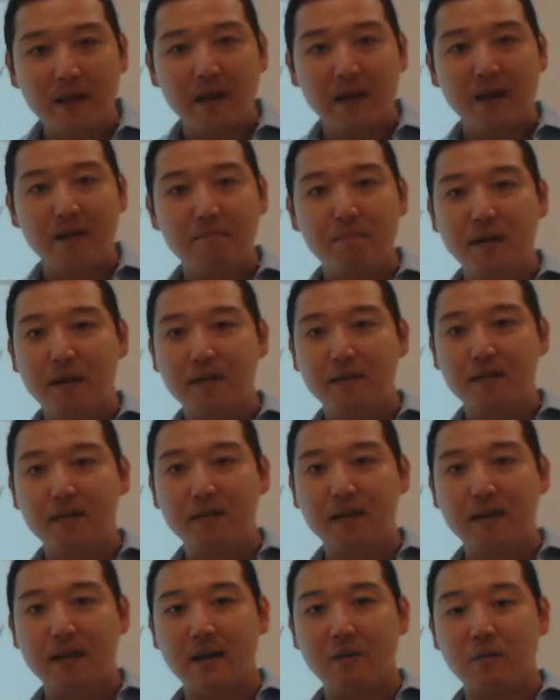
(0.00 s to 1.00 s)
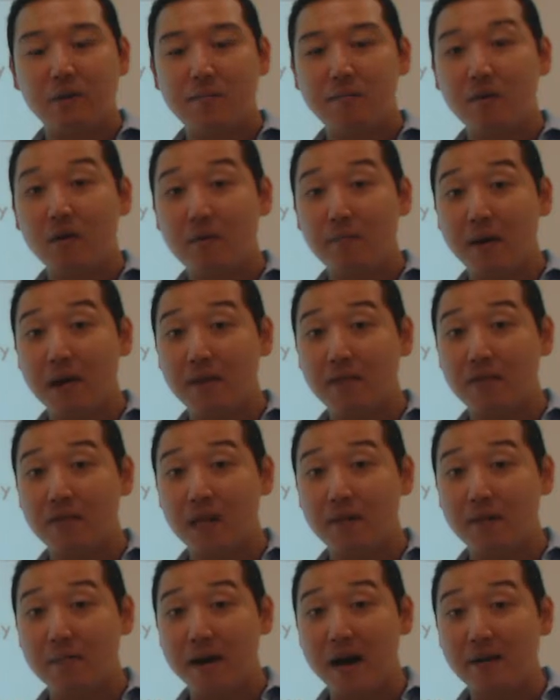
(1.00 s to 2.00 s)
But we both pay the
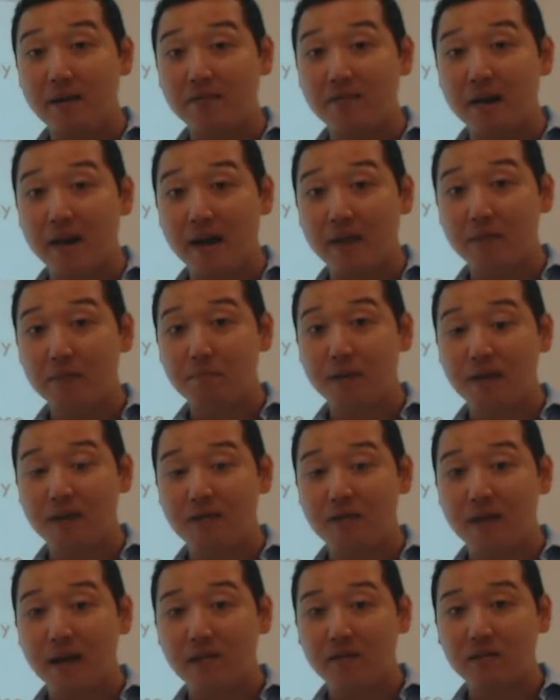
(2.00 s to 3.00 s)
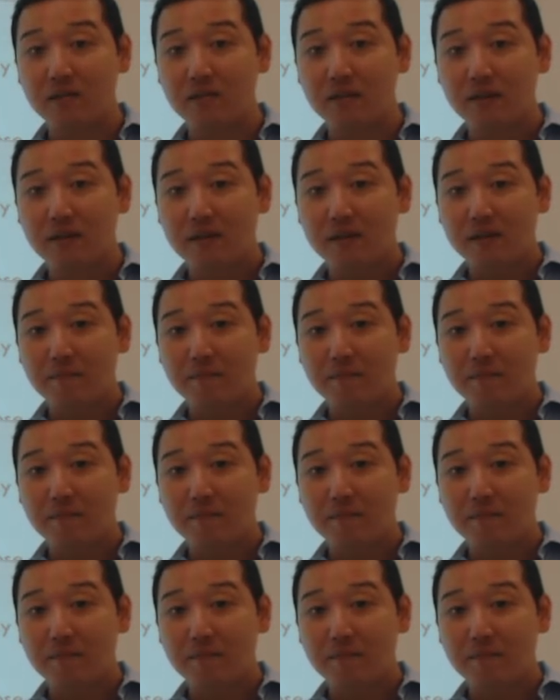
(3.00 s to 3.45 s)
same amount of tax, but assessed